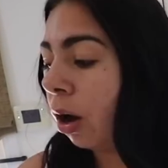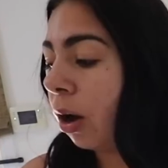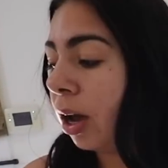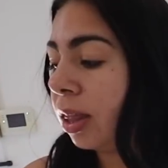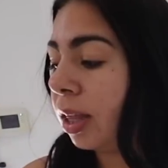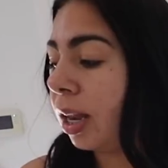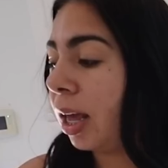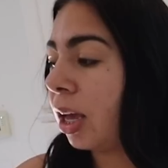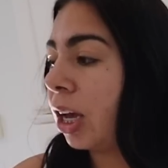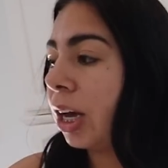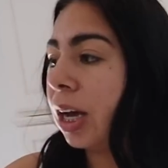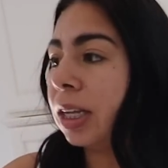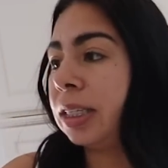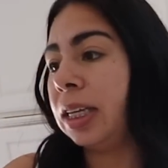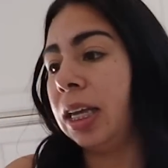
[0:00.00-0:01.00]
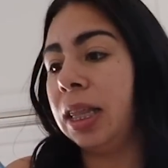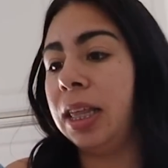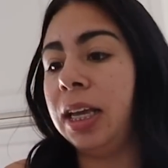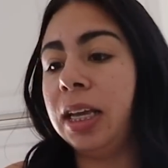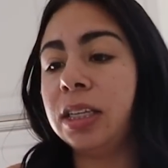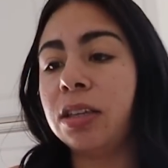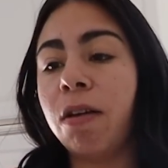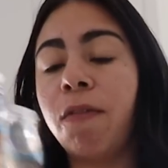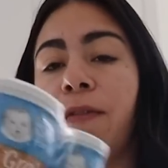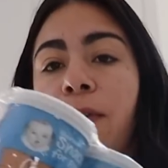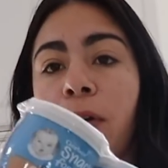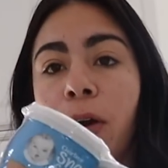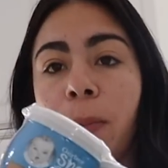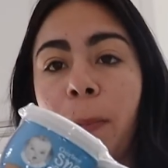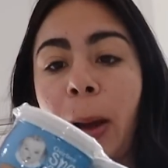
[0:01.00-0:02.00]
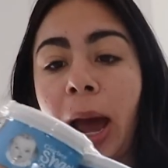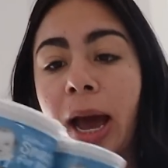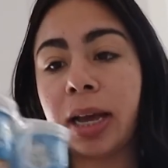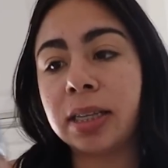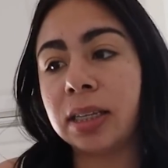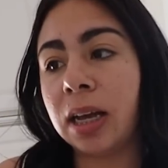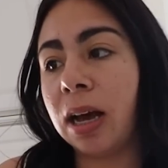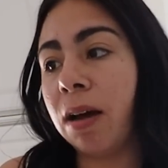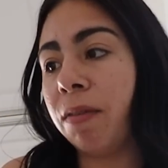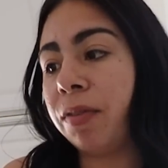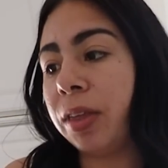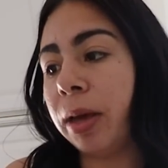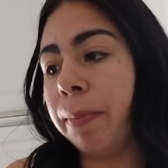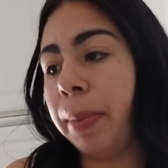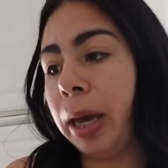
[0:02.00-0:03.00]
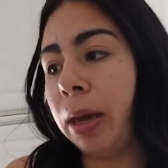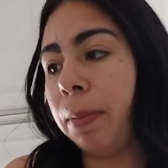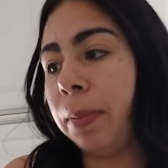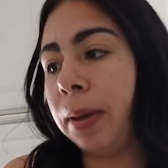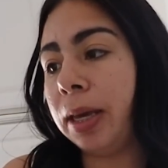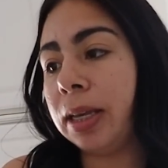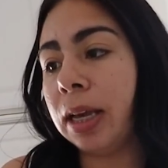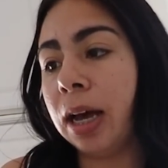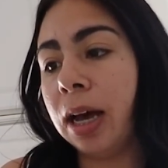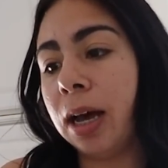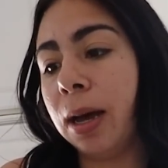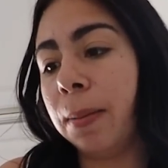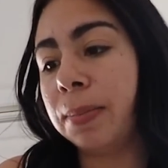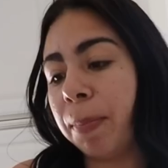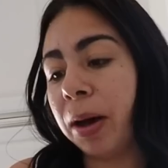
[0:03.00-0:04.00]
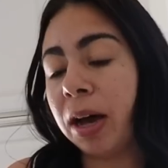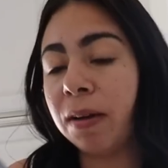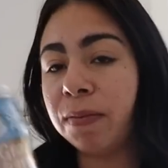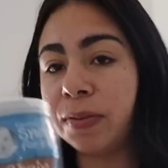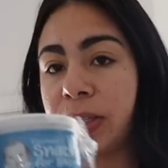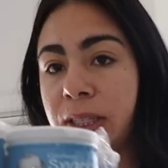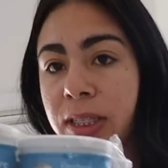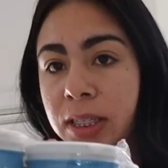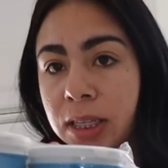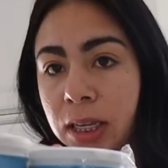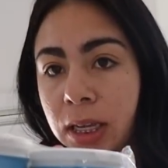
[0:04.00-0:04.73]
Oh, and then I got these 4 packs of the baby puffs.